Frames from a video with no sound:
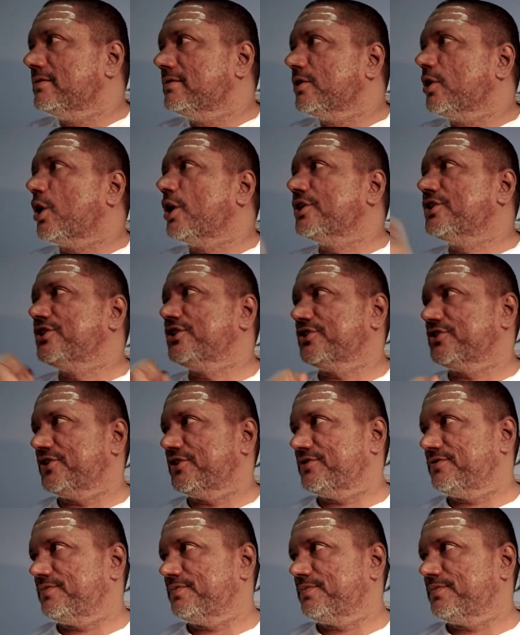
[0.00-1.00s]

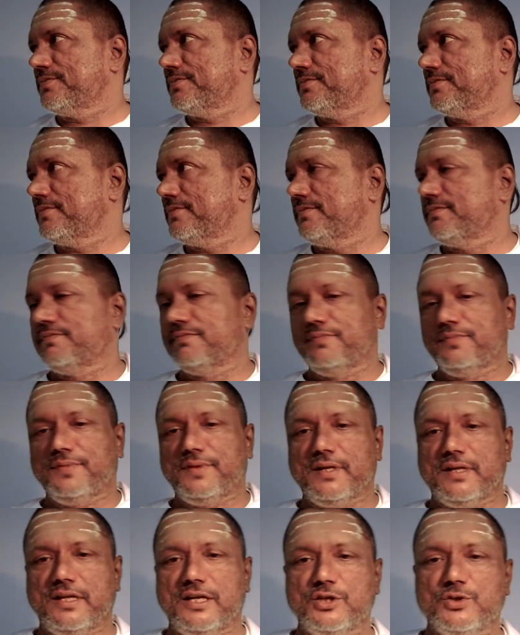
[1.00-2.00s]
consciousness.
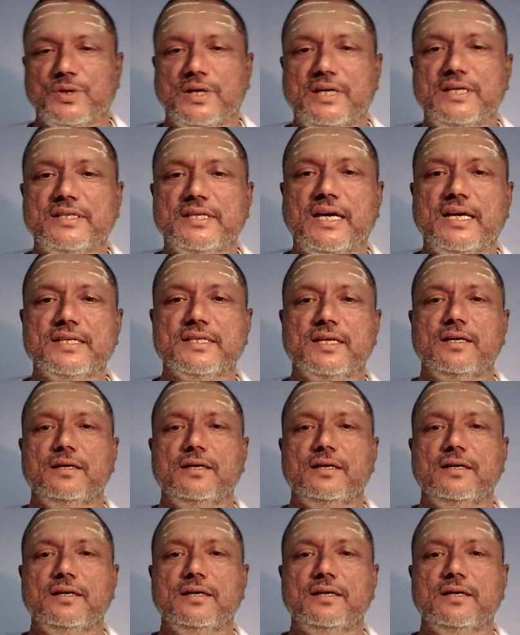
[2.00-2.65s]
This way he says,